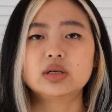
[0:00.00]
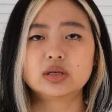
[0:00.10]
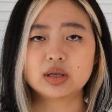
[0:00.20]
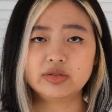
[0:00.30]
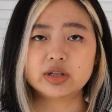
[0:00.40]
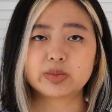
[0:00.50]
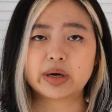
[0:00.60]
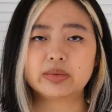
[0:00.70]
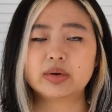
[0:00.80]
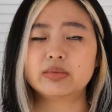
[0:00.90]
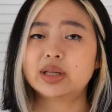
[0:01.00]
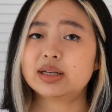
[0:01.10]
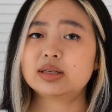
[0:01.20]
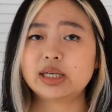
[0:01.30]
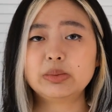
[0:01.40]
To solve this problem,
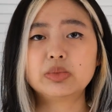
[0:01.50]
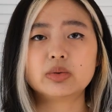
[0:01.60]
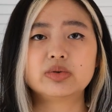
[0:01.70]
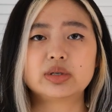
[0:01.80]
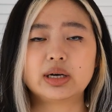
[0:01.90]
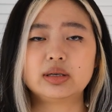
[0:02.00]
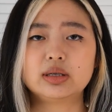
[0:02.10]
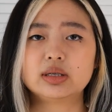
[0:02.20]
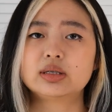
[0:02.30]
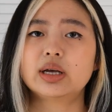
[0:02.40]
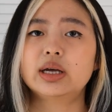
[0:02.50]
that same group of scientists